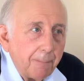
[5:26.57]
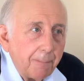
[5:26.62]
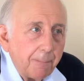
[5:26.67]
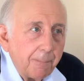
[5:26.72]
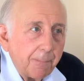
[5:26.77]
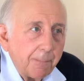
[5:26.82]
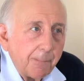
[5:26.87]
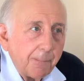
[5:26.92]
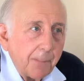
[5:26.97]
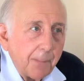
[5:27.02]

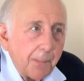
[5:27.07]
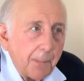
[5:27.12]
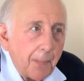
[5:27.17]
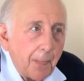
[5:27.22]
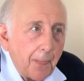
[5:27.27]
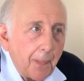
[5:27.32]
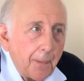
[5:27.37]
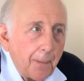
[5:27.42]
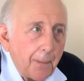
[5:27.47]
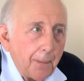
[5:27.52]
they're
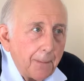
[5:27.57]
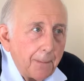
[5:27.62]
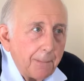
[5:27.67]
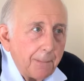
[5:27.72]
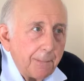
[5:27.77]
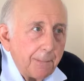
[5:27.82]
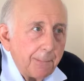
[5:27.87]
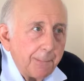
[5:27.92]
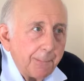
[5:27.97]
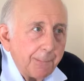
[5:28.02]
thinking about
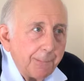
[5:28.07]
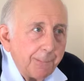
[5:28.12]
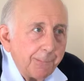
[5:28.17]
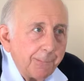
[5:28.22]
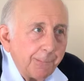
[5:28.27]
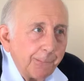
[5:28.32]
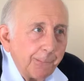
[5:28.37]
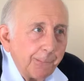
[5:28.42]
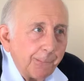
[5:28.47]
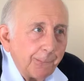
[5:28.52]

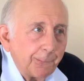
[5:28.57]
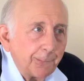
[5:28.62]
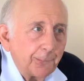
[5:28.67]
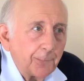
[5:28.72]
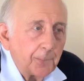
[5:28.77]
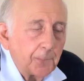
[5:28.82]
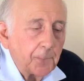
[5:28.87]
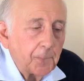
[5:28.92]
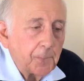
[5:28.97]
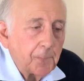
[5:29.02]
volunteering or
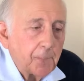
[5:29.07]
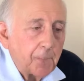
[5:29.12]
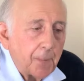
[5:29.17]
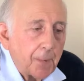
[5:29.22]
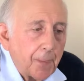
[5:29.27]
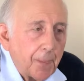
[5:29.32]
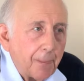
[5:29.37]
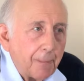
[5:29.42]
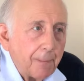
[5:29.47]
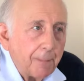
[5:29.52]

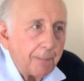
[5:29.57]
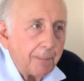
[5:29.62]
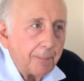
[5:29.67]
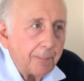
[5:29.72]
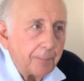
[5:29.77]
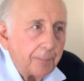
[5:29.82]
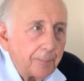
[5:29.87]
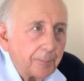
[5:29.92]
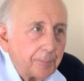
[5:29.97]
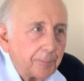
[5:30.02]
becoming
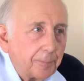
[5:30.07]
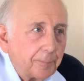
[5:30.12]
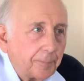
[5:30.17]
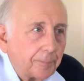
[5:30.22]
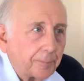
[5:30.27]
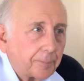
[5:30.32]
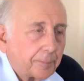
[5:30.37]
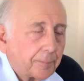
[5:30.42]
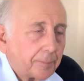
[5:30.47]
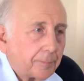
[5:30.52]

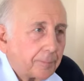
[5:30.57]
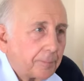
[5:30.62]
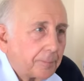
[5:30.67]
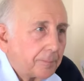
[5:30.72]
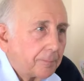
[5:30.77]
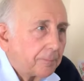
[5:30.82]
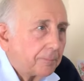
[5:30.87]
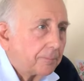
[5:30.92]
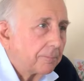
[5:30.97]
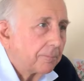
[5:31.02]
inspired to volunteer?